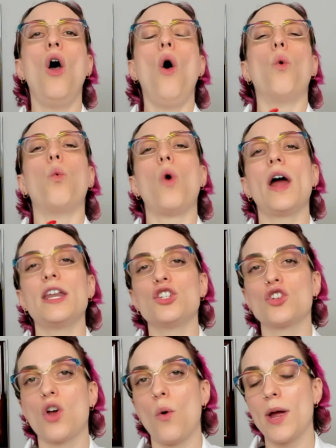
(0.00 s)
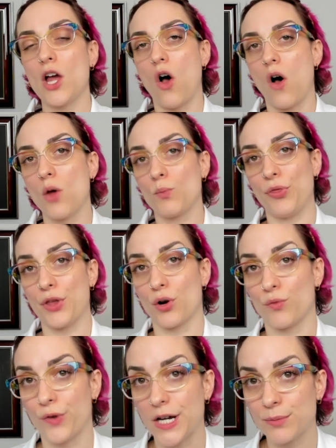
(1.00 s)
What is going on with their
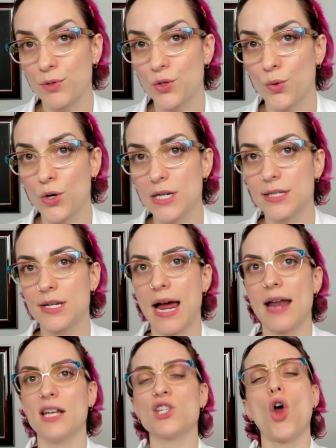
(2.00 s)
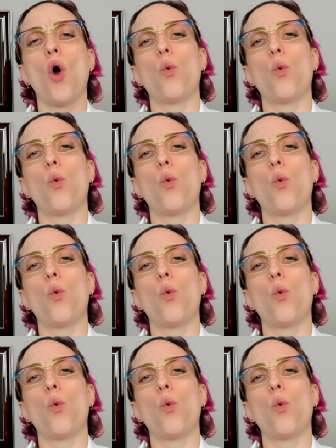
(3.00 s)
respiratory status,